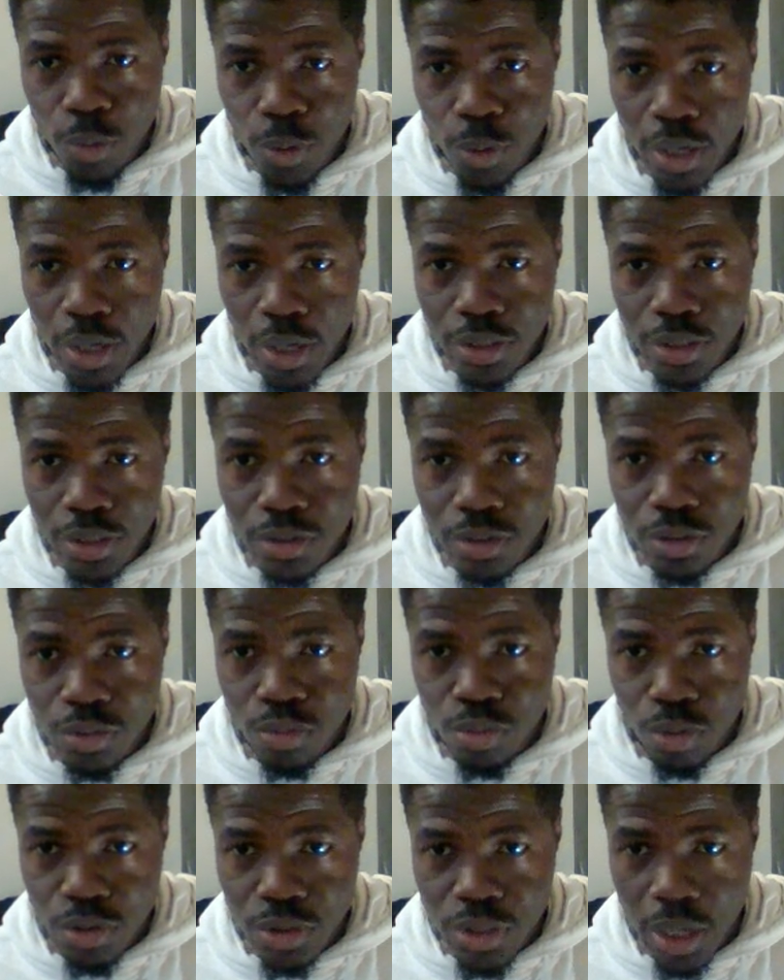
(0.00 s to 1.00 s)
where it
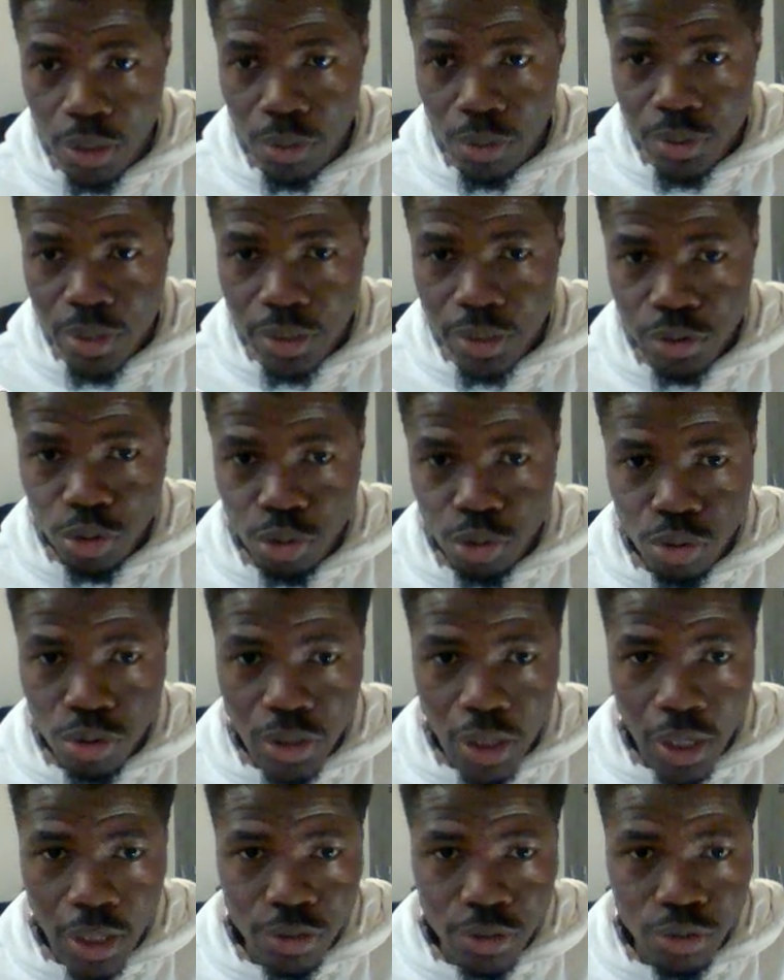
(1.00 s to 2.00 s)
was downloaded
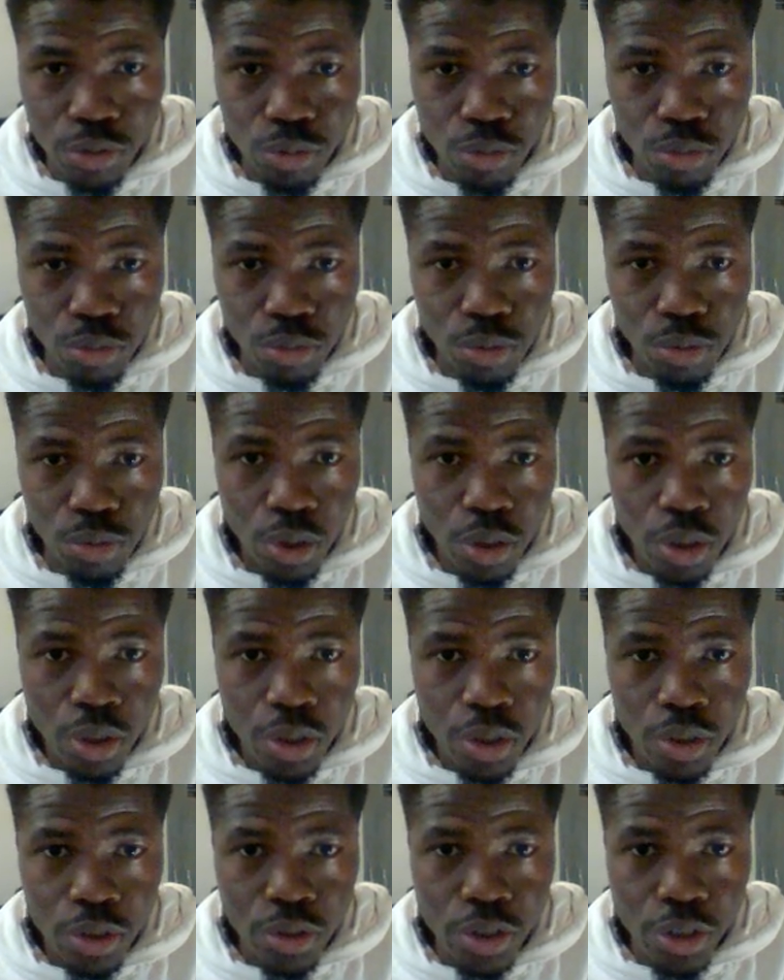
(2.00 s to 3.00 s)
down to
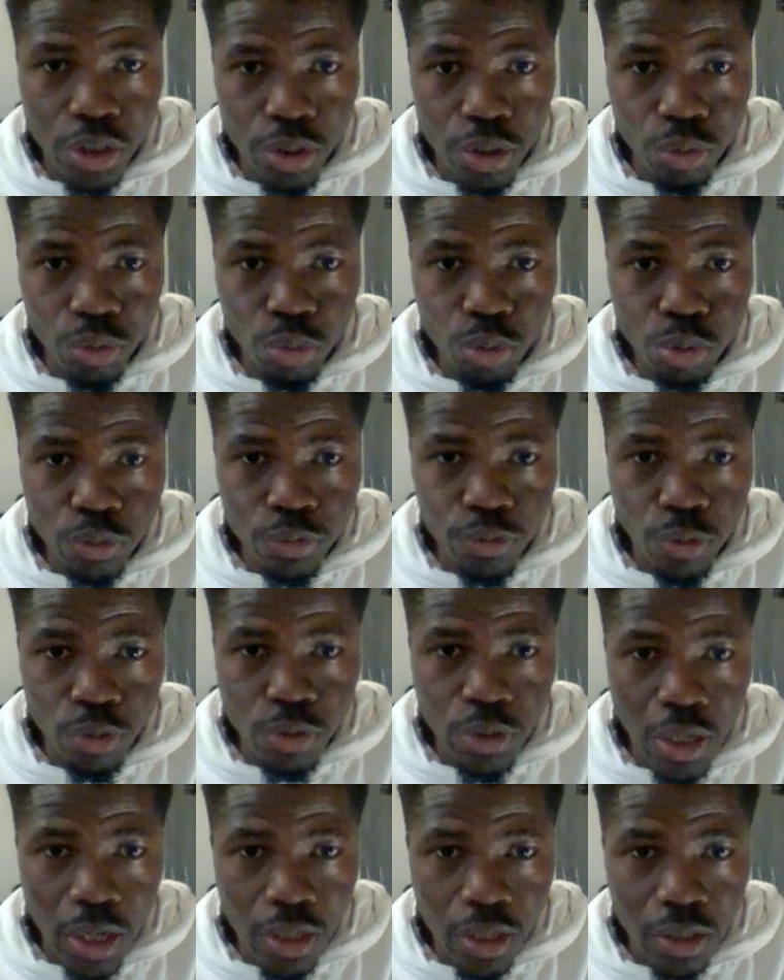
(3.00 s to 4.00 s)
the root
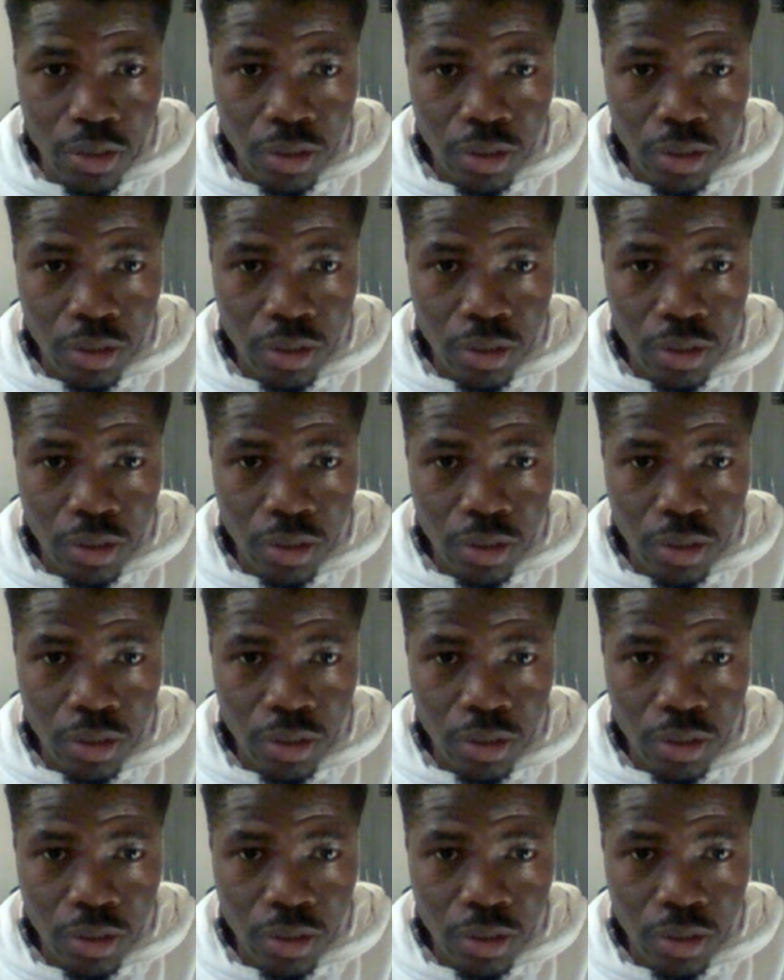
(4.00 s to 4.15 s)
folder,